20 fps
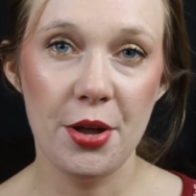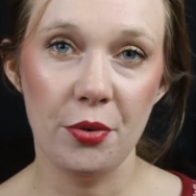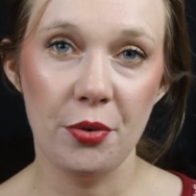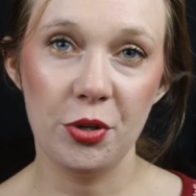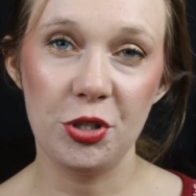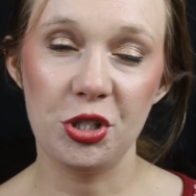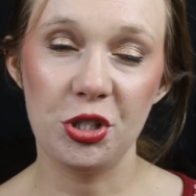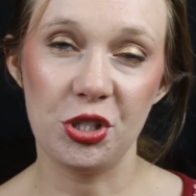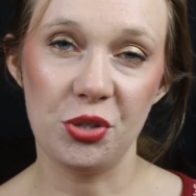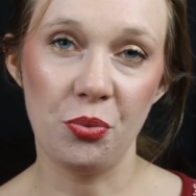
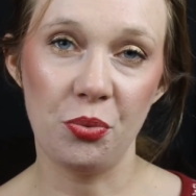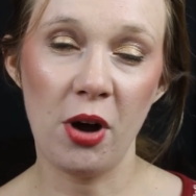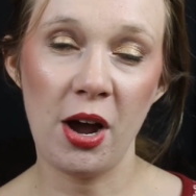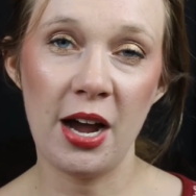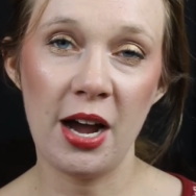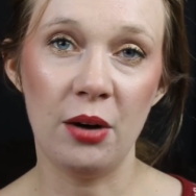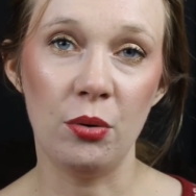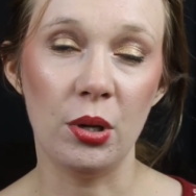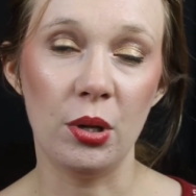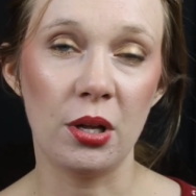Which is why
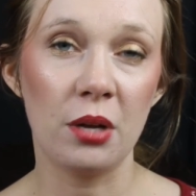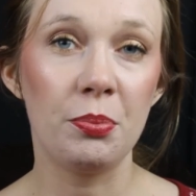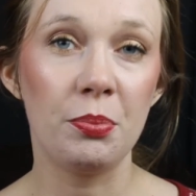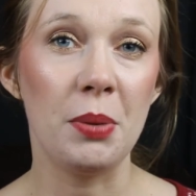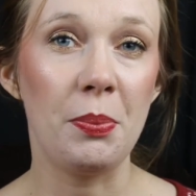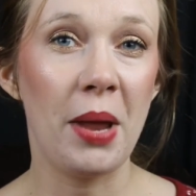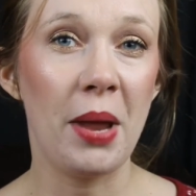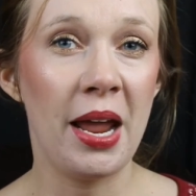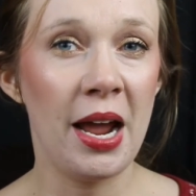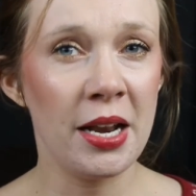I will not be
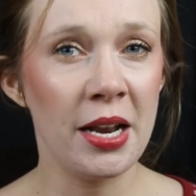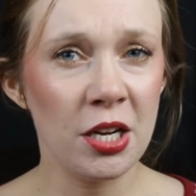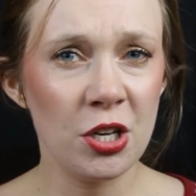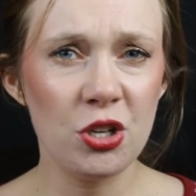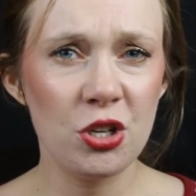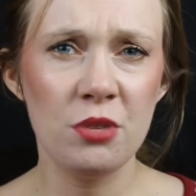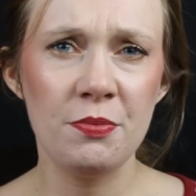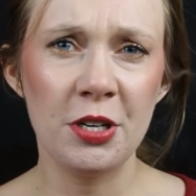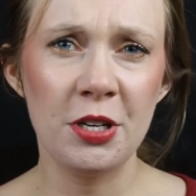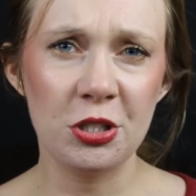panning
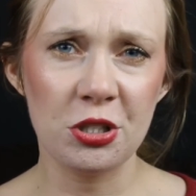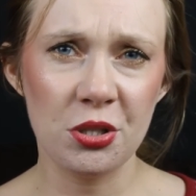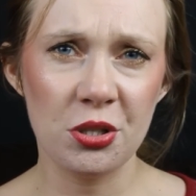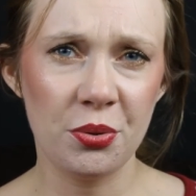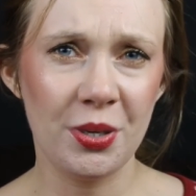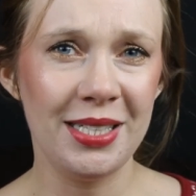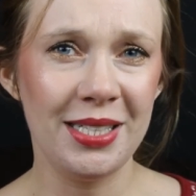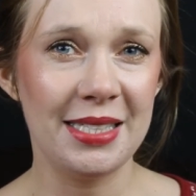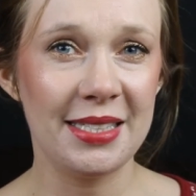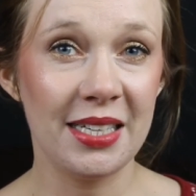too much in
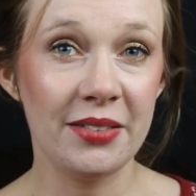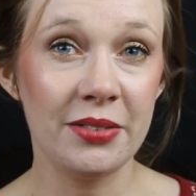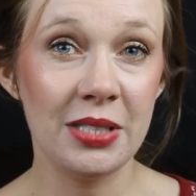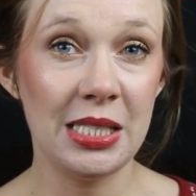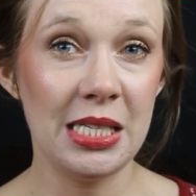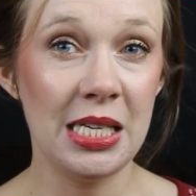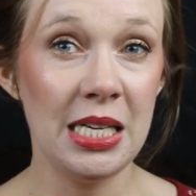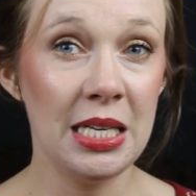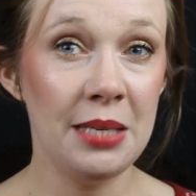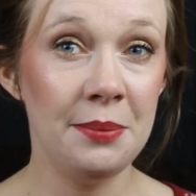
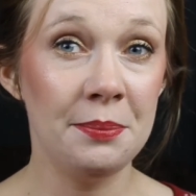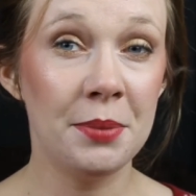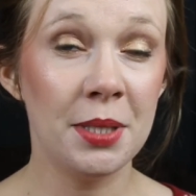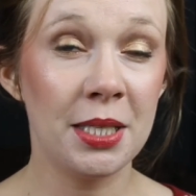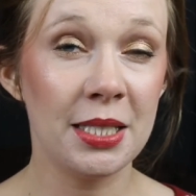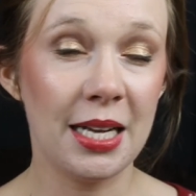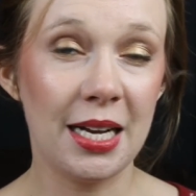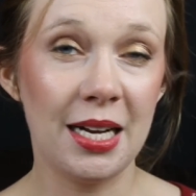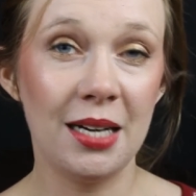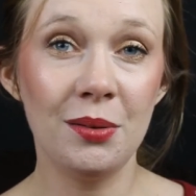2017.
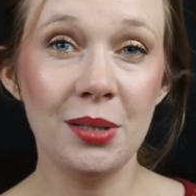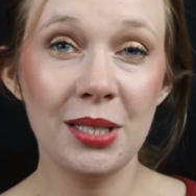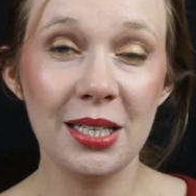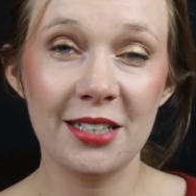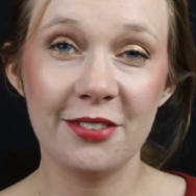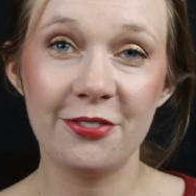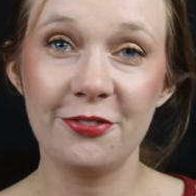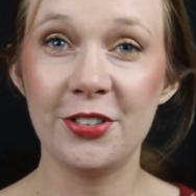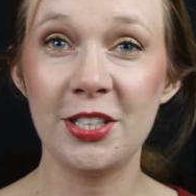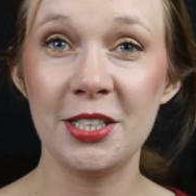But I will
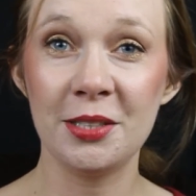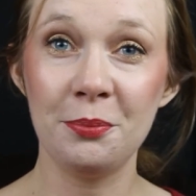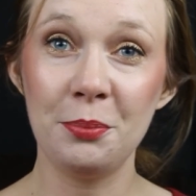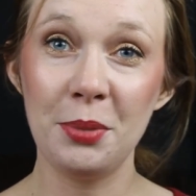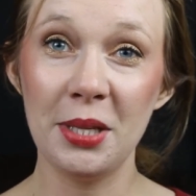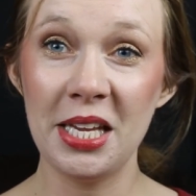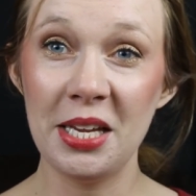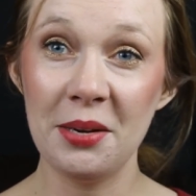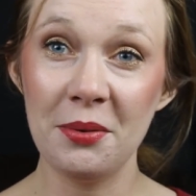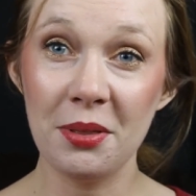have fun
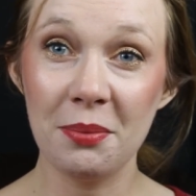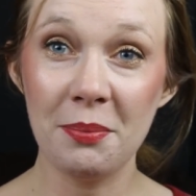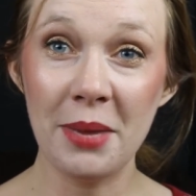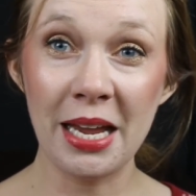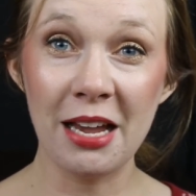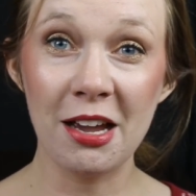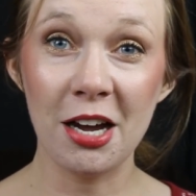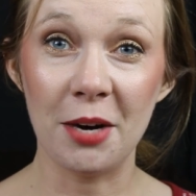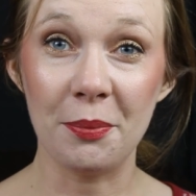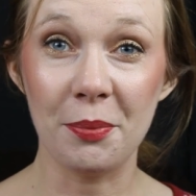playing with
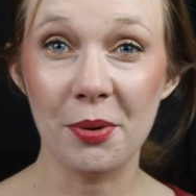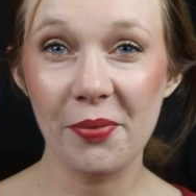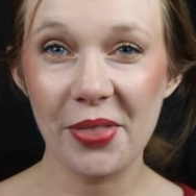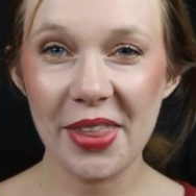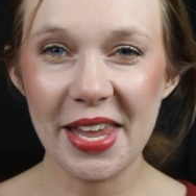makeup.